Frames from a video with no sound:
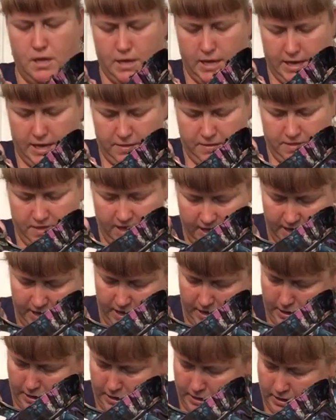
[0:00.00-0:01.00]
And
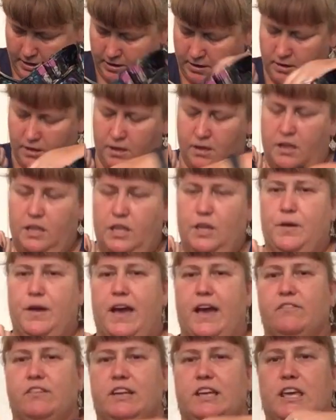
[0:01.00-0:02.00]
then you
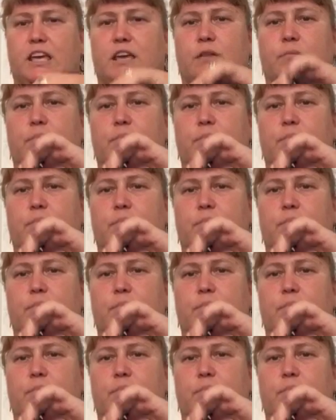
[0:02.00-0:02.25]
have a key